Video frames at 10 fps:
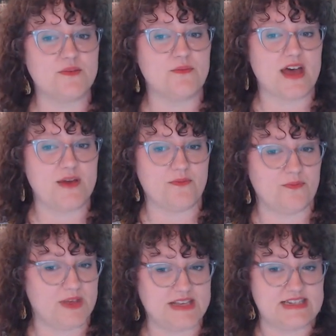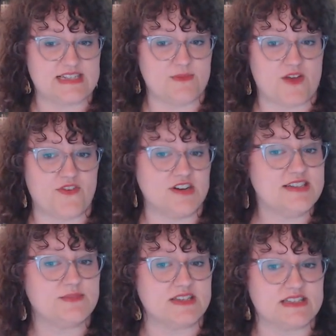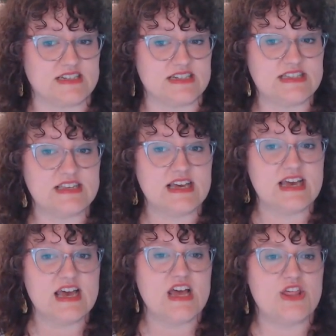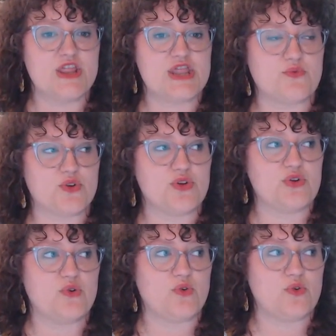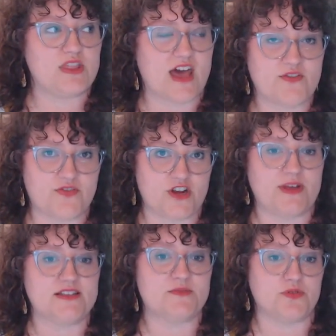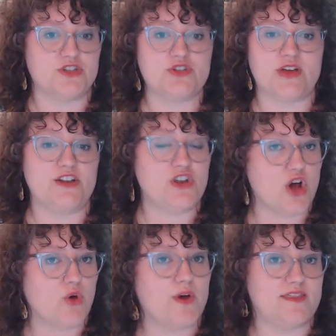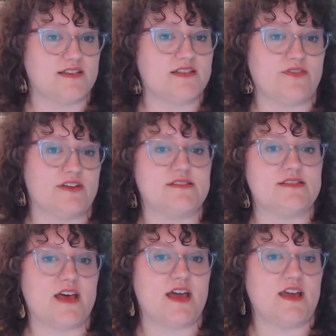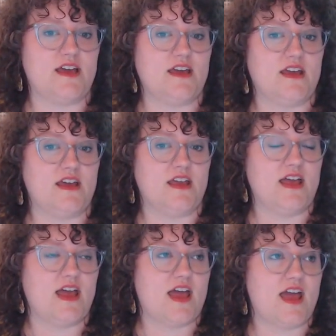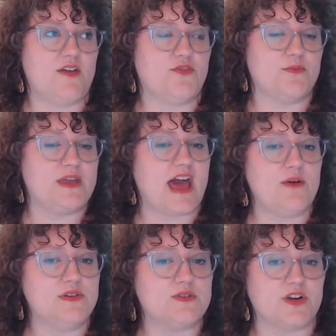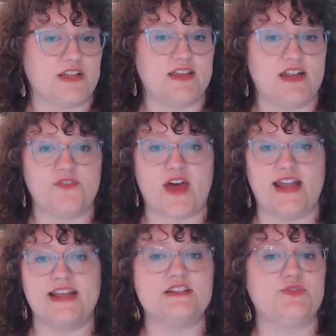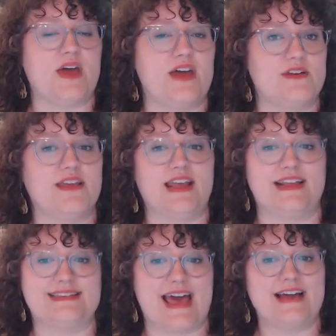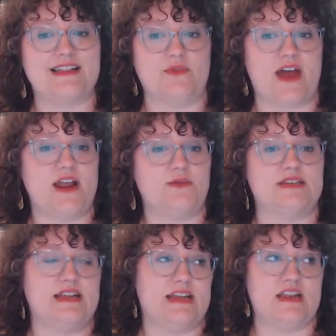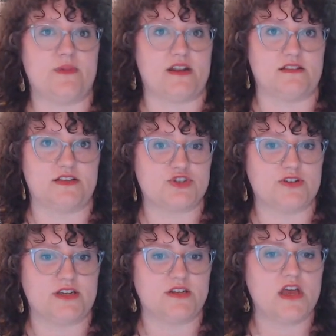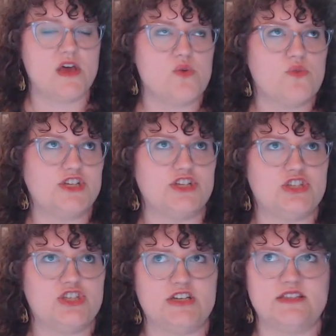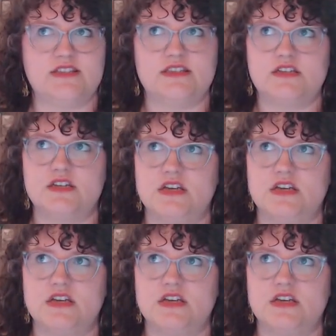my business, my first business, through that fear based push. So I know what this feels like. And for me, I was worried that if I didn't do everything exactly right, I was going to end up out on the street, which is just